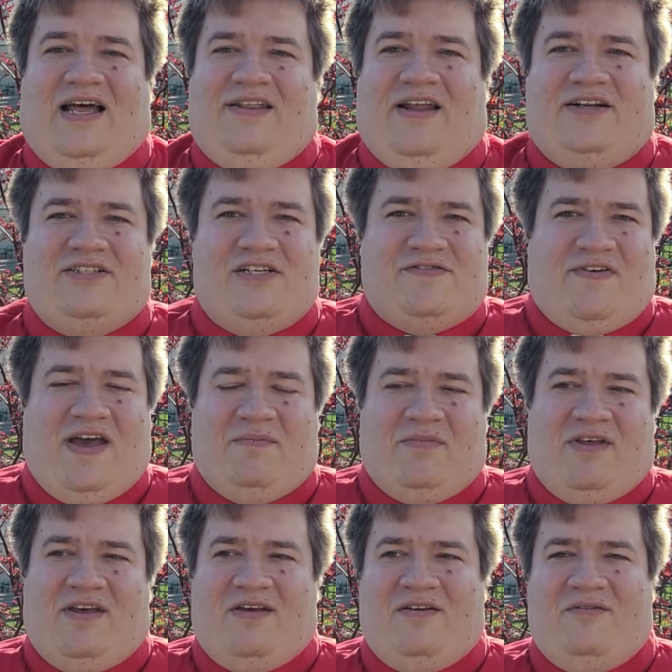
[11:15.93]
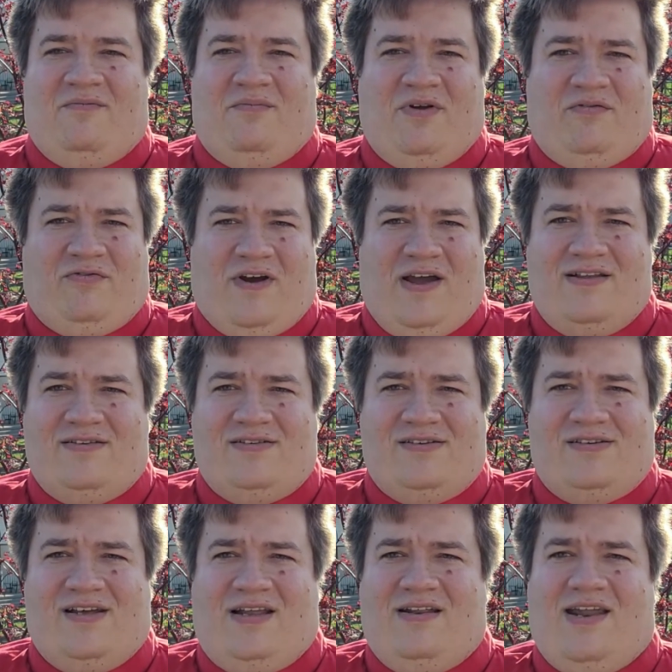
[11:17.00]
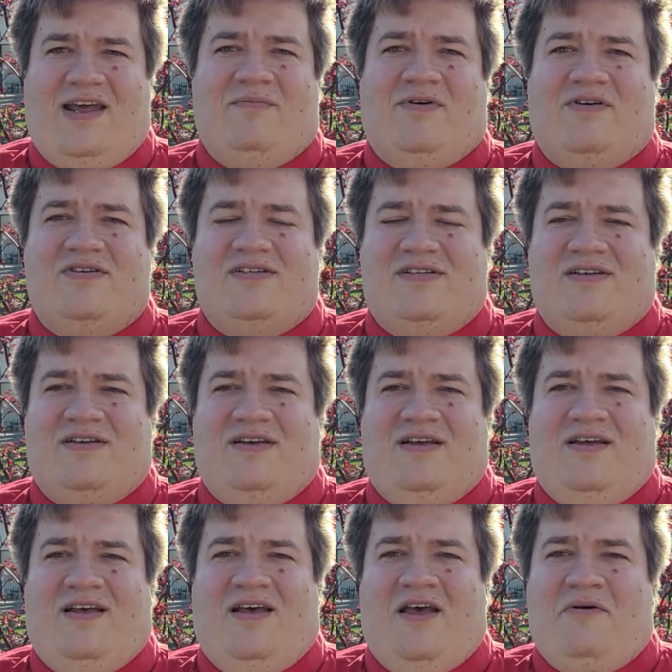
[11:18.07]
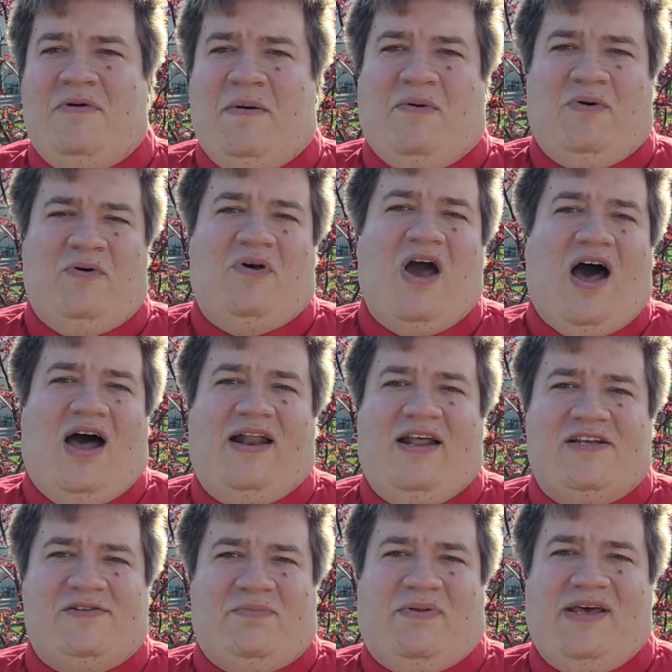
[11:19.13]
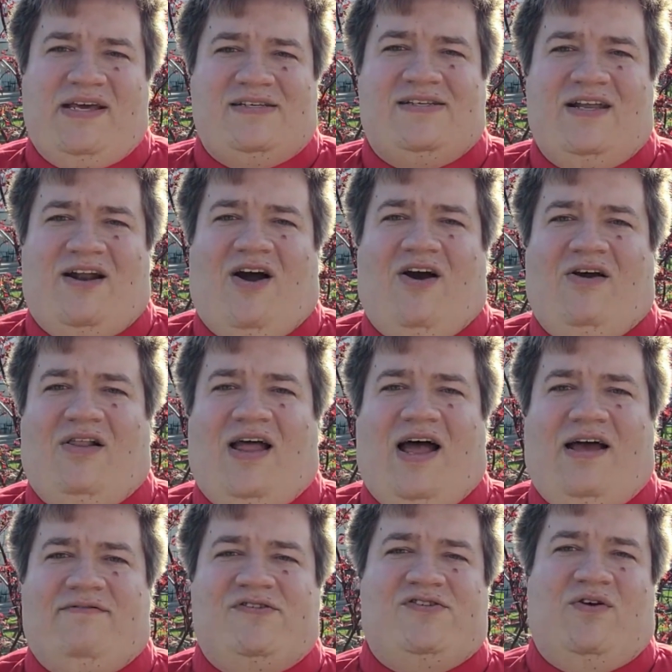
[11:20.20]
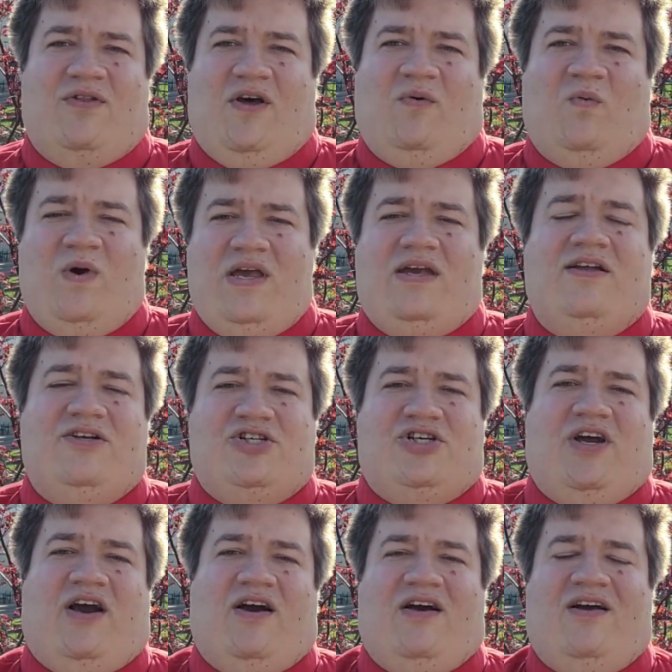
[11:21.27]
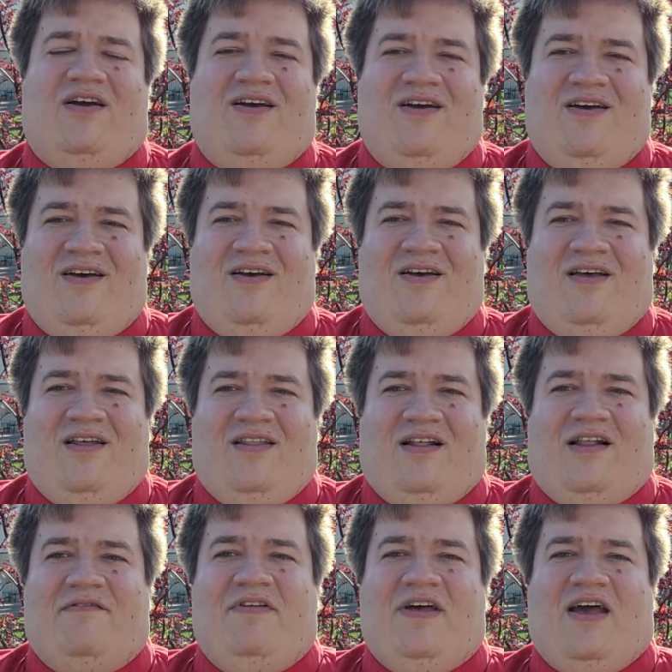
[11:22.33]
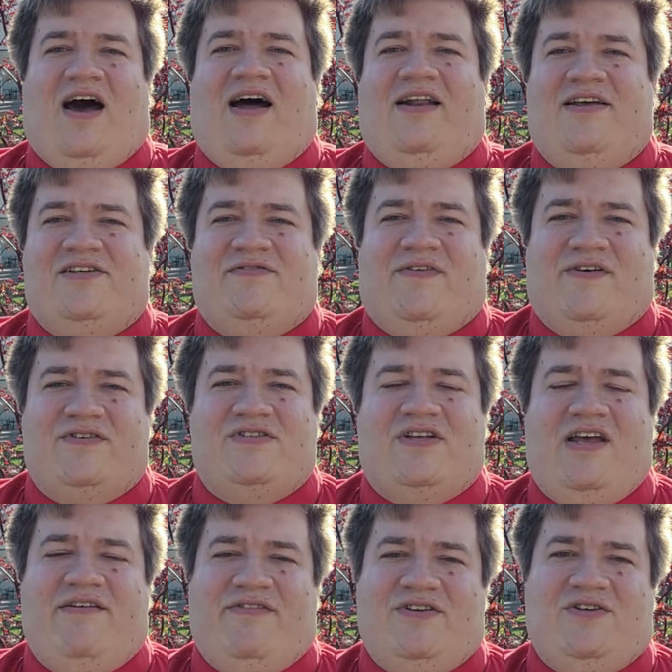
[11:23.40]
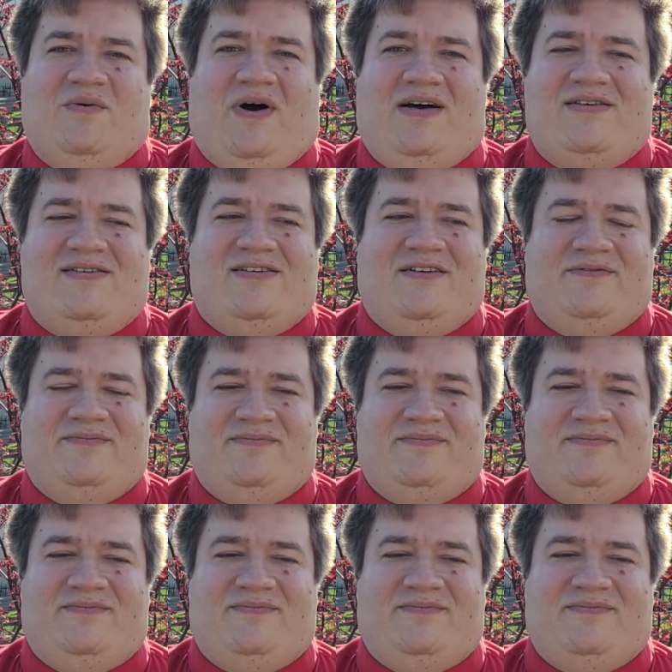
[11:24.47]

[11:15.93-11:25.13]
Not just family, but friends and neighbors, people who God has placed in our lives so that we can share the love that God has first given to us.